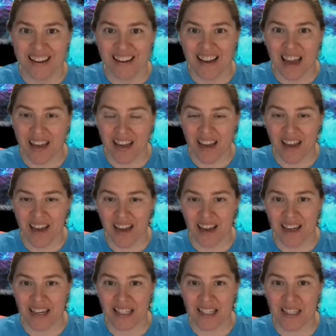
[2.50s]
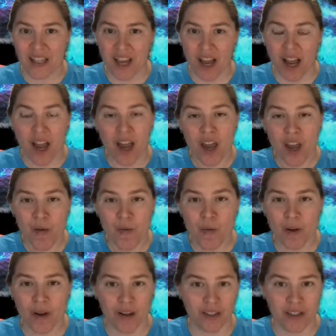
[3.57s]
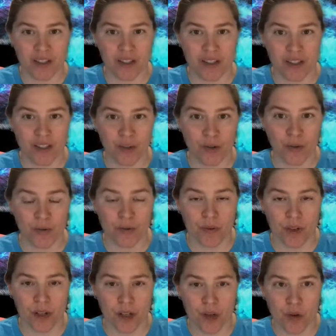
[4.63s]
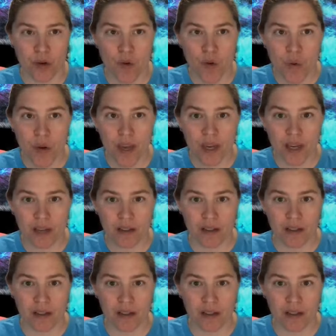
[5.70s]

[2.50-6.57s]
Hi guys, I wanted to do a quick